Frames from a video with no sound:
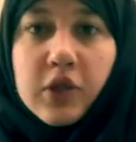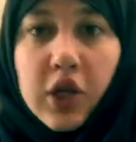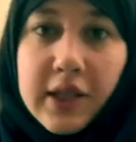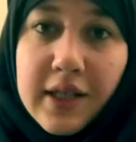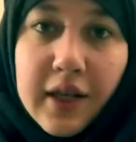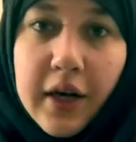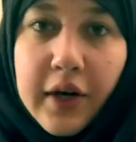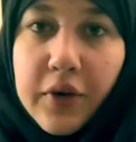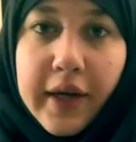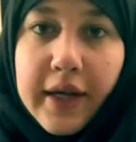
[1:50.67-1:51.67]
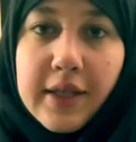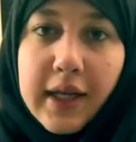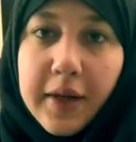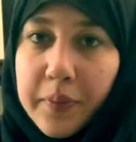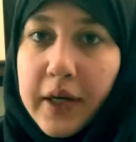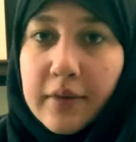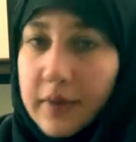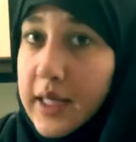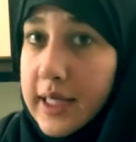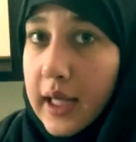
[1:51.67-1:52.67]
Salt is in there. I know you can't see it, but
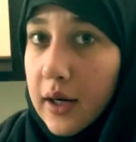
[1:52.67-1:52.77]
it's in